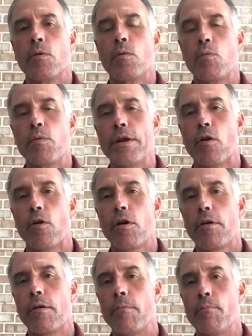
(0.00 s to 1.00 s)
we
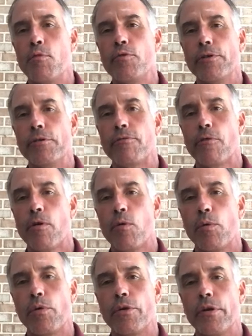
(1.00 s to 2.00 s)
are moving
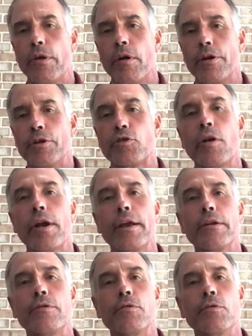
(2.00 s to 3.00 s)
forward on
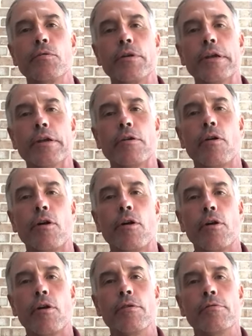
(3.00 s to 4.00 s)
trying to get
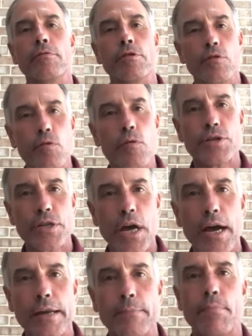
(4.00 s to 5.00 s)
our new
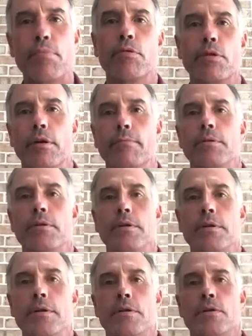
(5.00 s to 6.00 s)
sign put up.
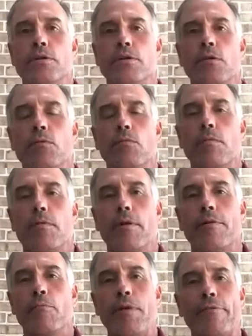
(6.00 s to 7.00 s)
So
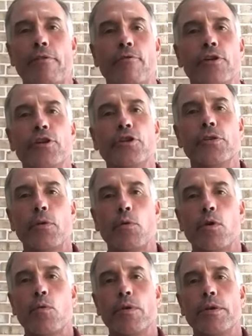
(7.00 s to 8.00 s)
we have a vision that
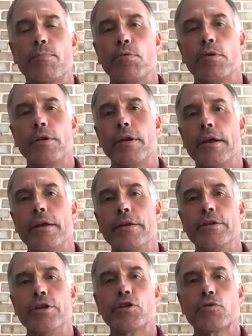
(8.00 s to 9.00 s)
we're going to put a
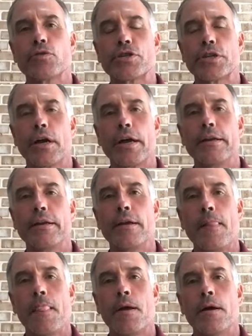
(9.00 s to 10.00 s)
digital sign
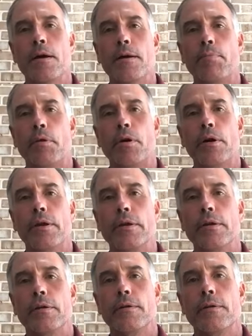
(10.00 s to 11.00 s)
up
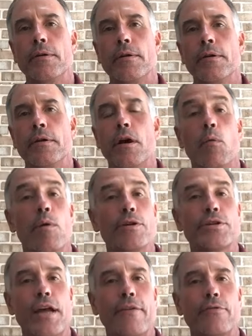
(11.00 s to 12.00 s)
on
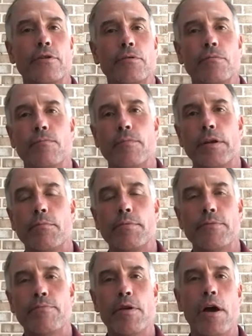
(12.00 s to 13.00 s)
West Avenue. It'll
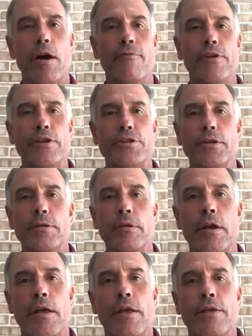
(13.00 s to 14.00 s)
be facing
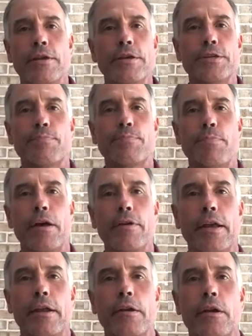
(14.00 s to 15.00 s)

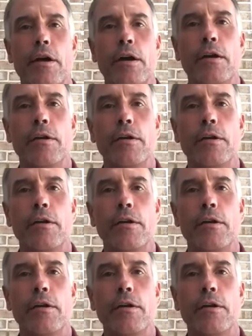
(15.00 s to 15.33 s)
eastbound and